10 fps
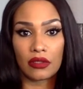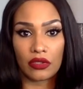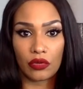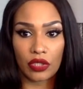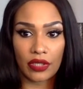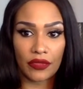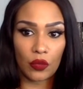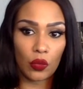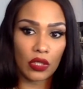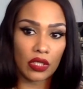You are not the
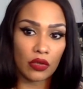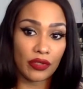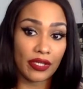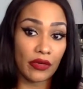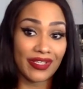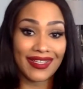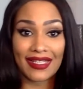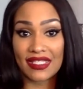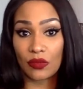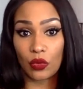one, or they already
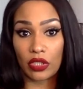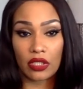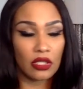got someone.